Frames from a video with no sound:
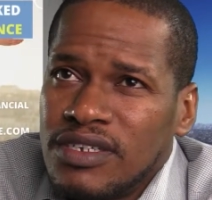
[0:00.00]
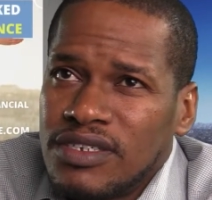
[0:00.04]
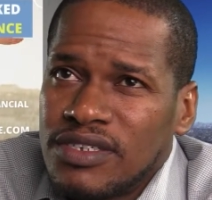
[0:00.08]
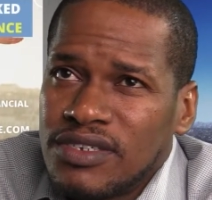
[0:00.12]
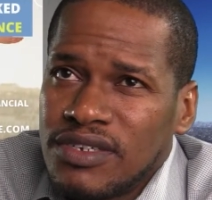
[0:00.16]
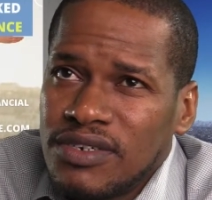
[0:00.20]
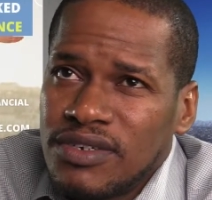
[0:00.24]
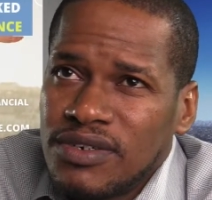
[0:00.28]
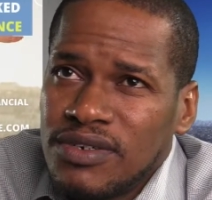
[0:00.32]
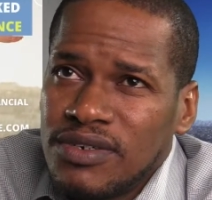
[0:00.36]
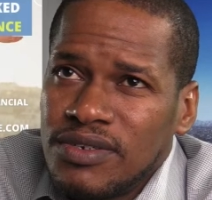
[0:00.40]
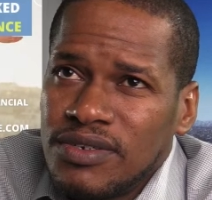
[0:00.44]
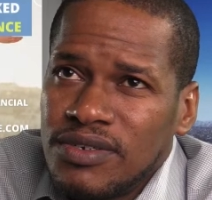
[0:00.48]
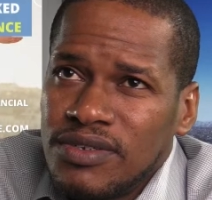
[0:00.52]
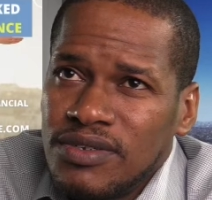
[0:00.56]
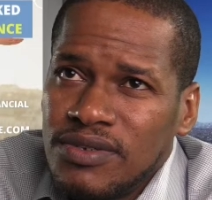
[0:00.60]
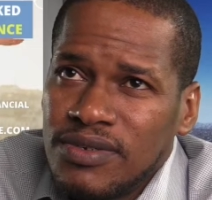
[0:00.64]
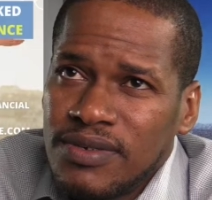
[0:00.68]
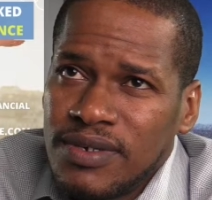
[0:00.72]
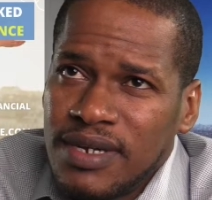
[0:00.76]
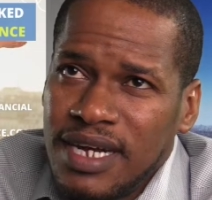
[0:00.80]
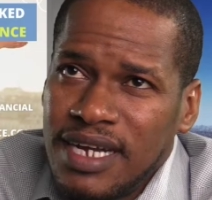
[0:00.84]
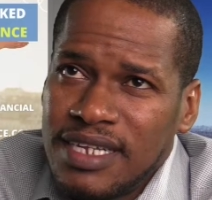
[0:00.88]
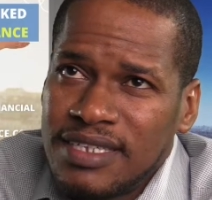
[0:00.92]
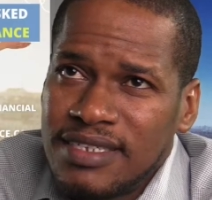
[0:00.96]
So
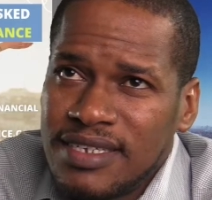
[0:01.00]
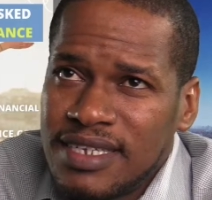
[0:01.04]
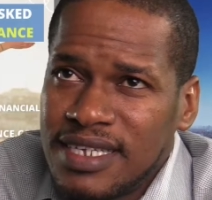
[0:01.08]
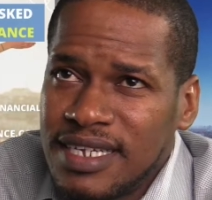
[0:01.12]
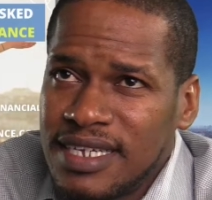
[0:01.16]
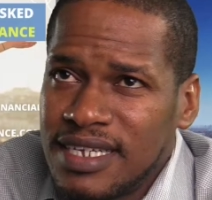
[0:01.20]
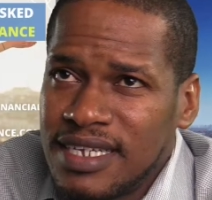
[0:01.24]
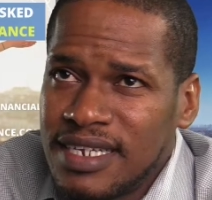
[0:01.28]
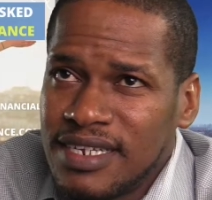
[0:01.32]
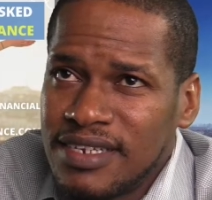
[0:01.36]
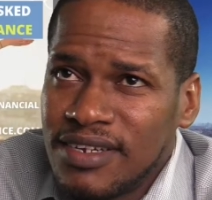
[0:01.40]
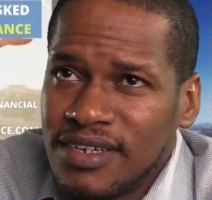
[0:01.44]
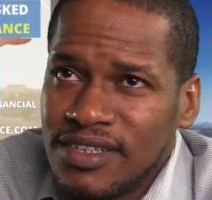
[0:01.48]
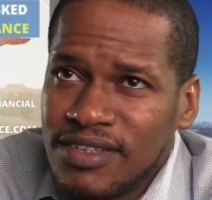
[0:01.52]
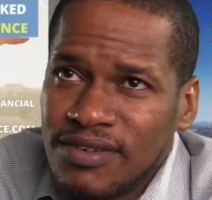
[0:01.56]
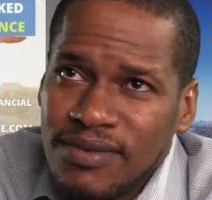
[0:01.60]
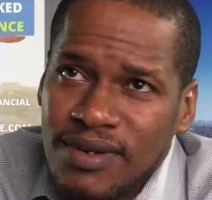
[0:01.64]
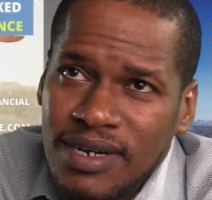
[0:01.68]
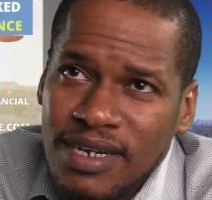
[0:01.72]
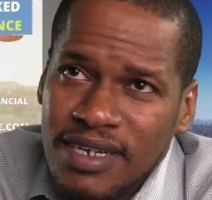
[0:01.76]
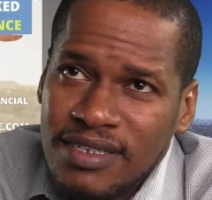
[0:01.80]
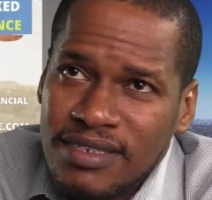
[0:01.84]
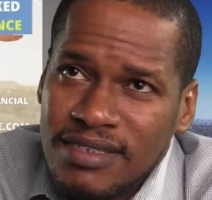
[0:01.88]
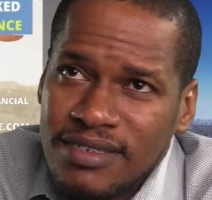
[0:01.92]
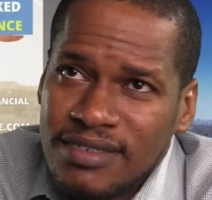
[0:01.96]
you had to get it.
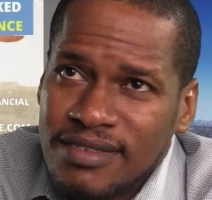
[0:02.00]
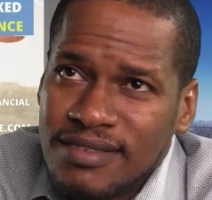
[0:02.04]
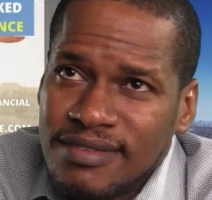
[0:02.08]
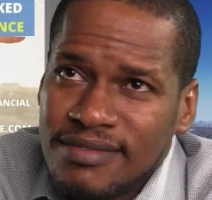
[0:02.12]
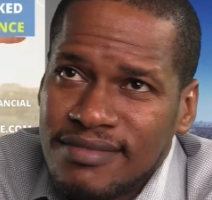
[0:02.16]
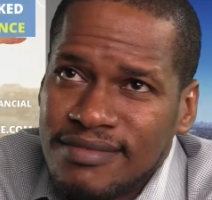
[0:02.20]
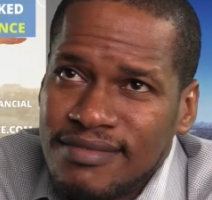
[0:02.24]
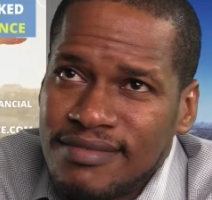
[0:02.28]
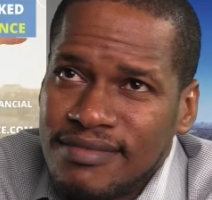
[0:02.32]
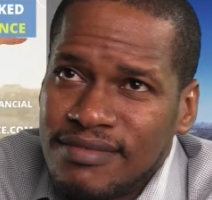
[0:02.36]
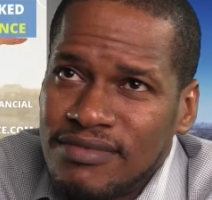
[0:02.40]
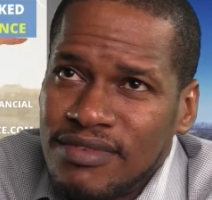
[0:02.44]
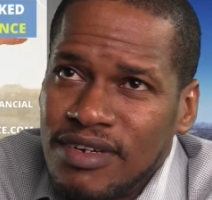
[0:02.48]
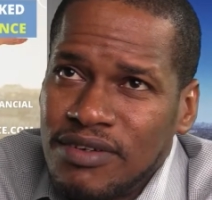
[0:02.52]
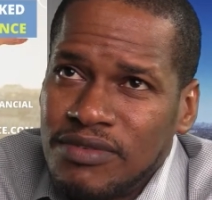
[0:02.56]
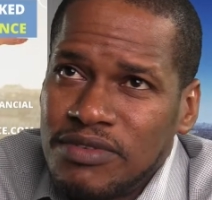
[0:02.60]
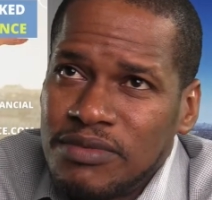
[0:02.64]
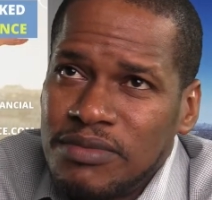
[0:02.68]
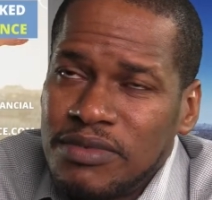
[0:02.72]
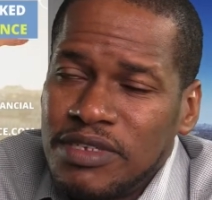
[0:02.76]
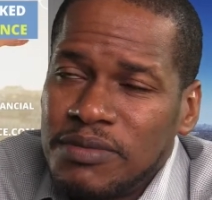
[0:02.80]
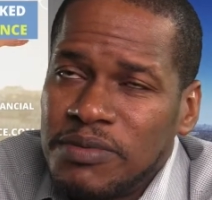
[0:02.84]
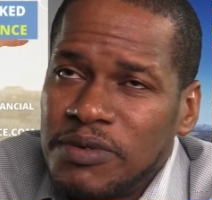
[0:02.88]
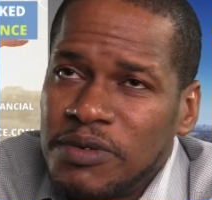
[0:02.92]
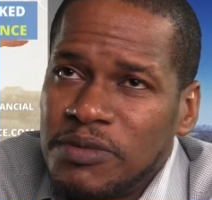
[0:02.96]
Otherwise, what
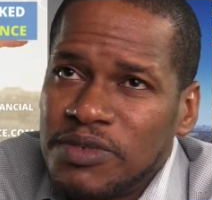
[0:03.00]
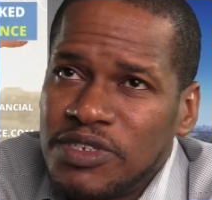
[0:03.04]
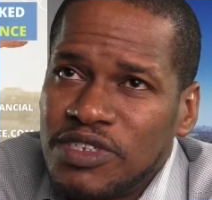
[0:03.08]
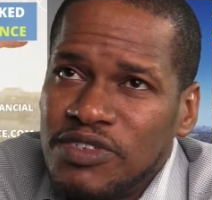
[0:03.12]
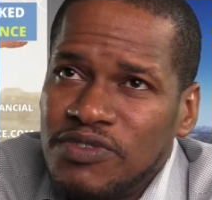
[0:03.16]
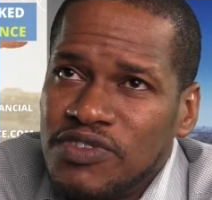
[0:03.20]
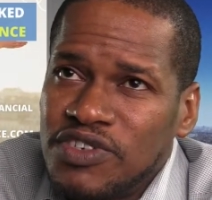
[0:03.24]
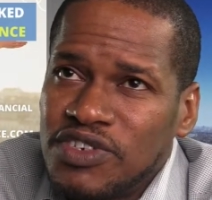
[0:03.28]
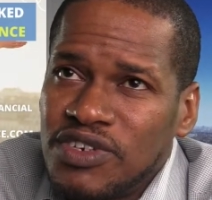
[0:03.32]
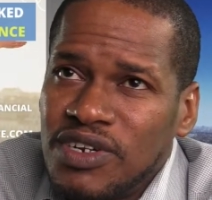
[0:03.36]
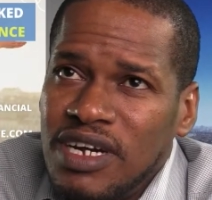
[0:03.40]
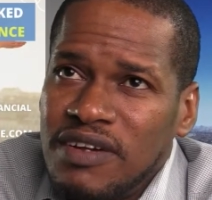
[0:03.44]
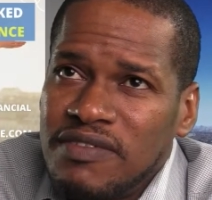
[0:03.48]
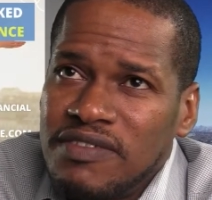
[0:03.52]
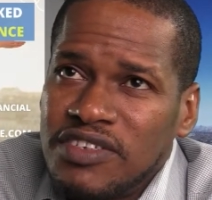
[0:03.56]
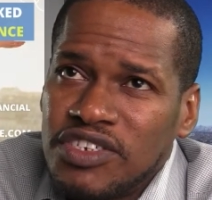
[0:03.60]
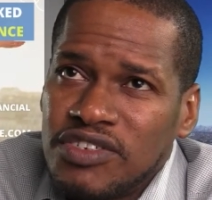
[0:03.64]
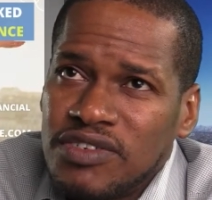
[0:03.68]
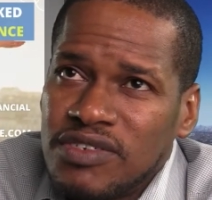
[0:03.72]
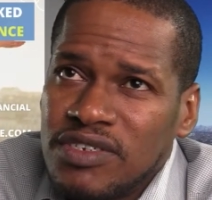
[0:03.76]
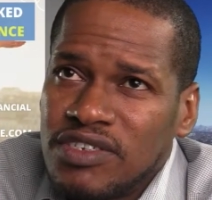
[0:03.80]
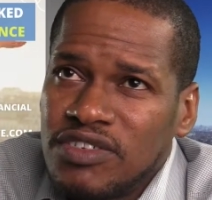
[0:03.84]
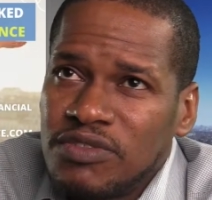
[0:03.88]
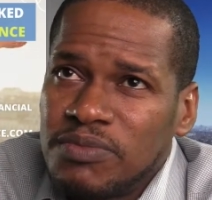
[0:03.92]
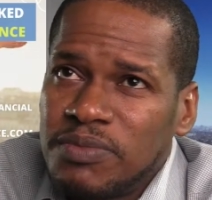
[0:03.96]
would be the purpose if you don't have insurance?